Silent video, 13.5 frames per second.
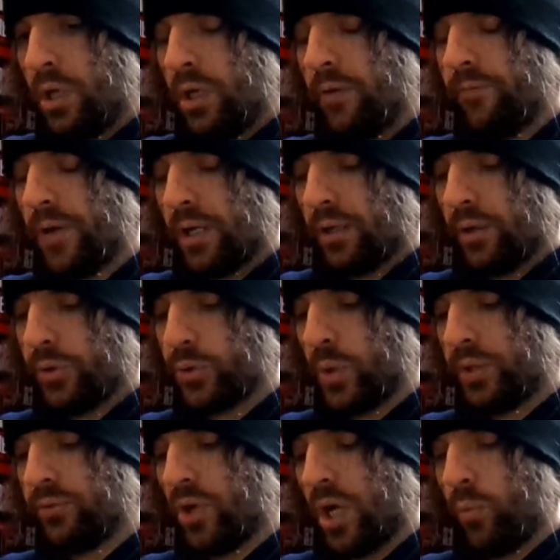In fact, there was
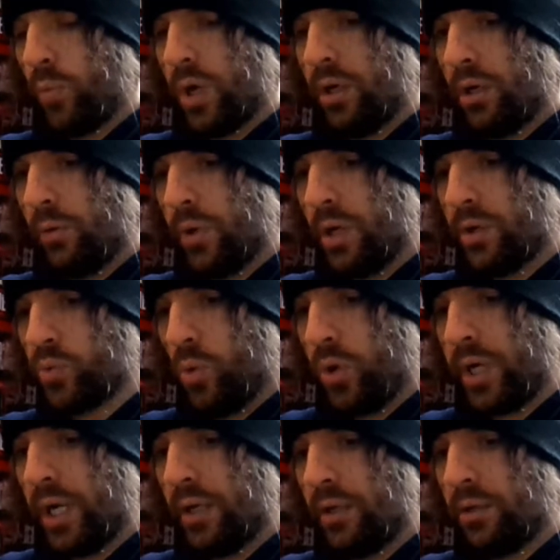one time when I was
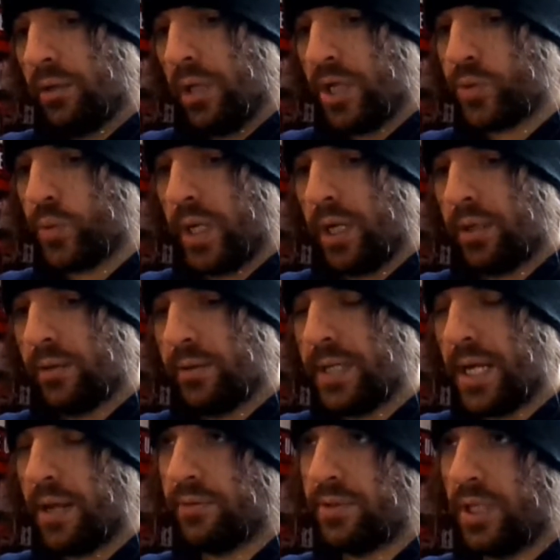walking last week
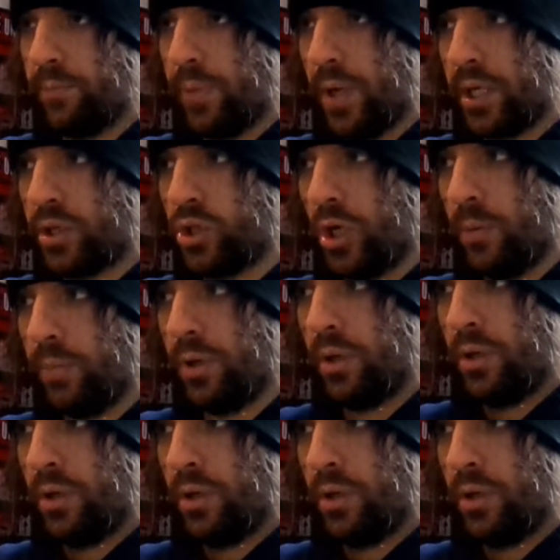down to the bike shop.